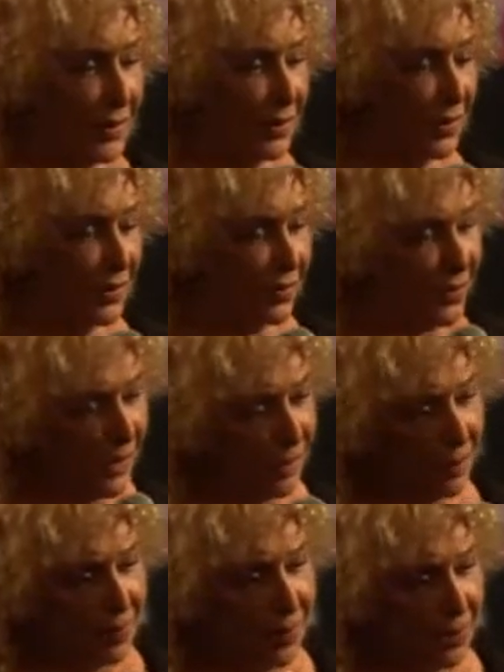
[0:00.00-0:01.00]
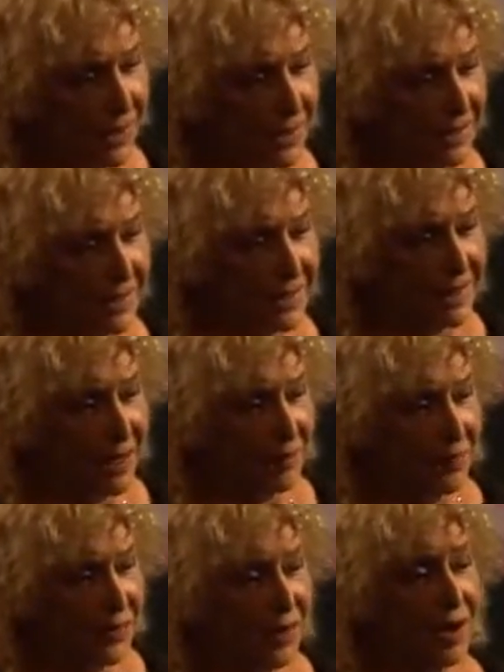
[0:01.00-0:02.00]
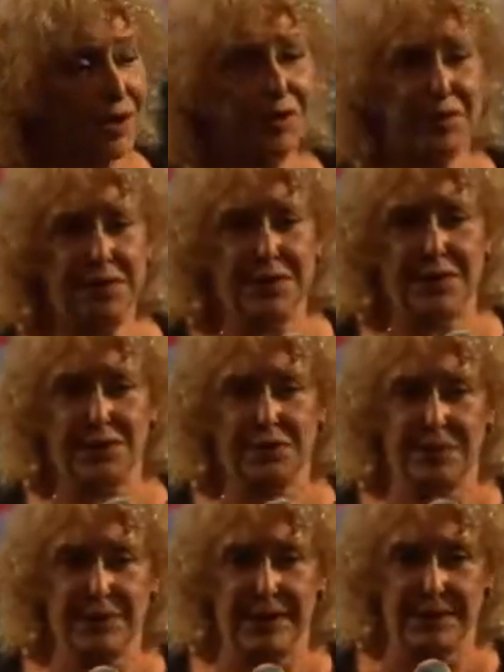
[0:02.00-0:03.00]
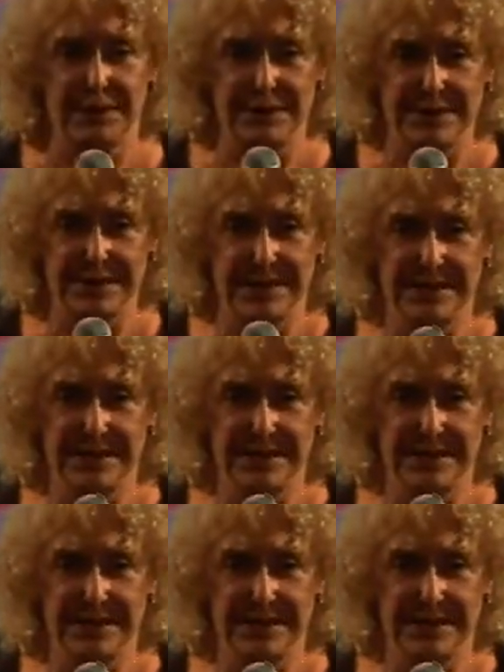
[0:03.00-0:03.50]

a really important step for color field when I was,